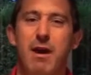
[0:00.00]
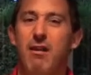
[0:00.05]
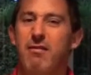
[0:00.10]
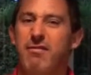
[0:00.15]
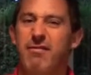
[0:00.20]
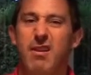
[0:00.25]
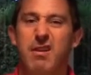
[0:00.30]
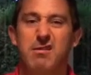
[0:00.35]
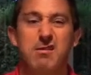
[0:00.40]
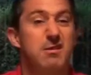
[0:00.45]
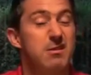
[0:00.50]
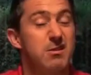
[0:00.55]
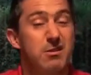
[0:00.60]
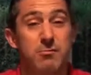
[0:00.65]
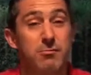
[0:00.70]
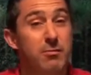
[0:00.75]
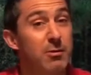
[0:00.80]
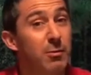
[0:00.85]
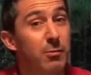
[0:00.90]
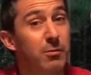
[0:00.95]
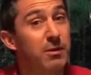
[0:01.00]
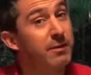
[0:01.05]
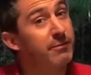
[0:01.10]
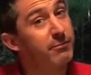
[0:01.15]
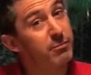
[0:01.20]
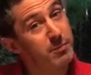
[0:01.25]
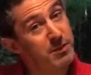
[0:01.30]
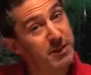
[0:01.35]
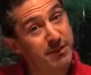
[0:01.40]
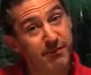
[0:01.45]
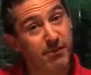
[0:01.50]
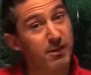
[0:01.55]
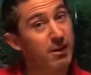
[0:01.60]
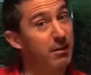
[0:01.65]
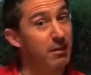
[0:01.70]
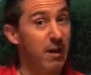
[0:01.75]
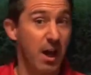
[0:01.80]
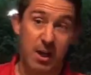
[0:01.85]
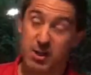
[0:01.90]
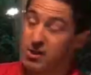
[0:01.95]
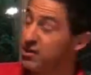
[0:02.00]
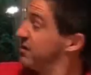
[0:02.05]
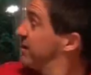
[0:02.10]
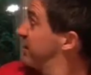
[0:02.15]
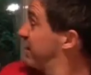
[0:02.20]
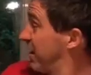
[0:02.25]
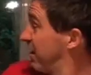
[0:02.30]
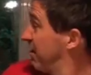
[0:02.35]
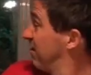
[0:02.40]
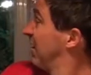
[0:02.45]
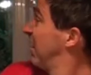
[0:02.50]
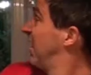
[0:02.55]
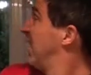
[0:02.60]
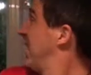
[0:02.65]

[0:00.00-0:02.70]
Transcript: I fancy just recording from a different location, so